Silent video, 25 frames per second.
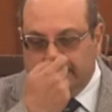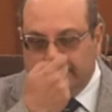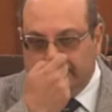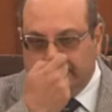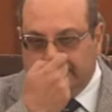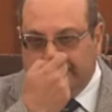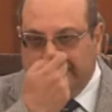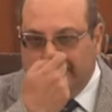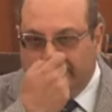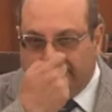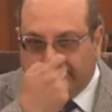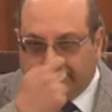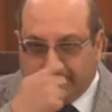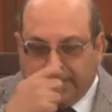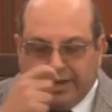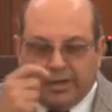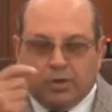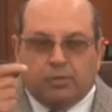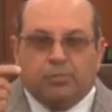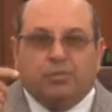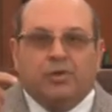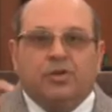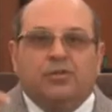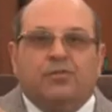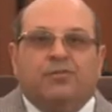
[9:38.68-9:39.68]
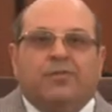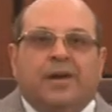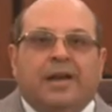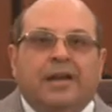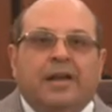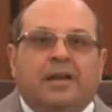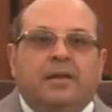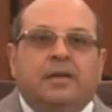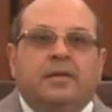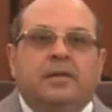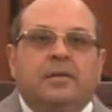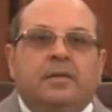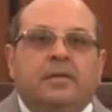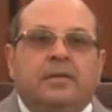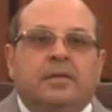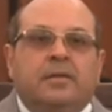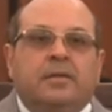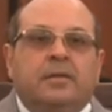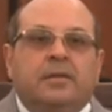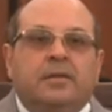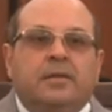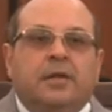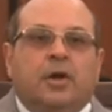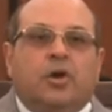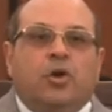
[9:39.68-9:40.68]
After it was filed,
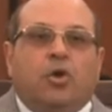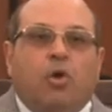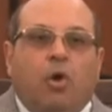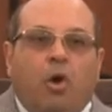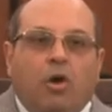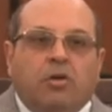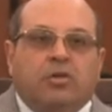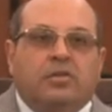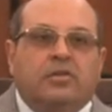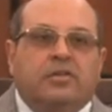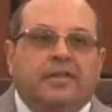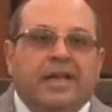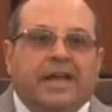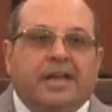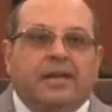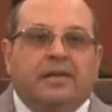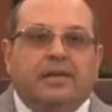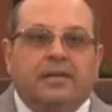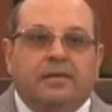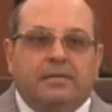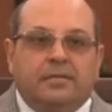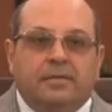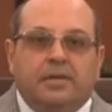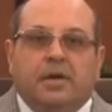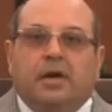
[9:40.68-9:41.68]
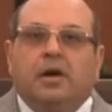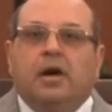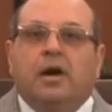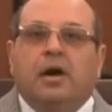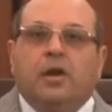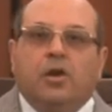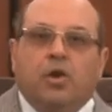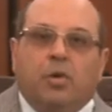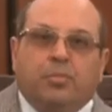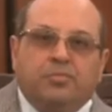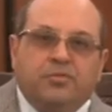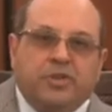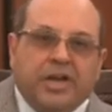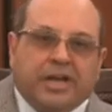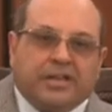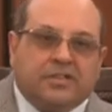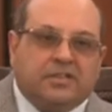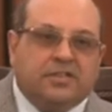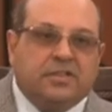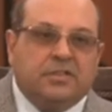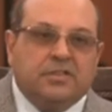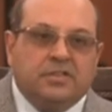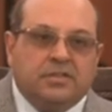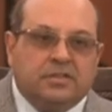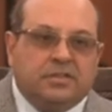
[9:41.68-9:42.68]
the court then heard
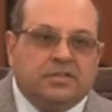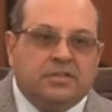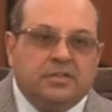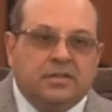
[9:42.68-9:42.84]
objections